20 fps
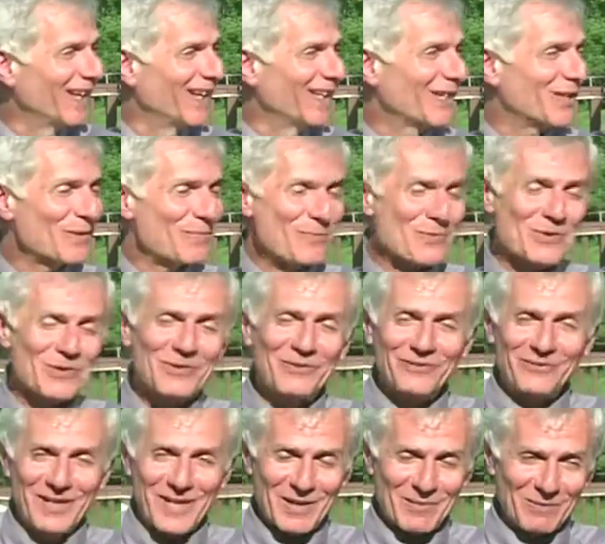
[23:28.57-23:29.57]
supportive
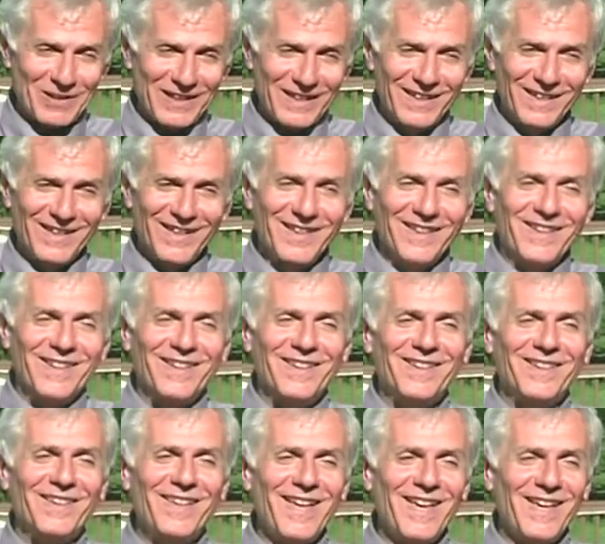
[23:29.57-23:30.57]
family.
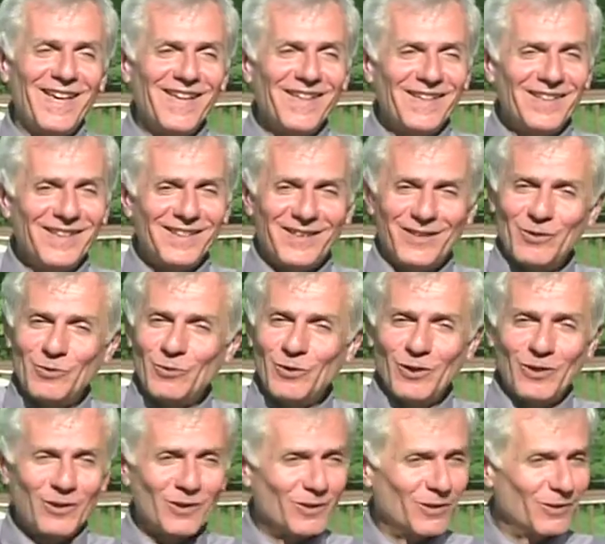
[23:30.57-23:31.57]
They were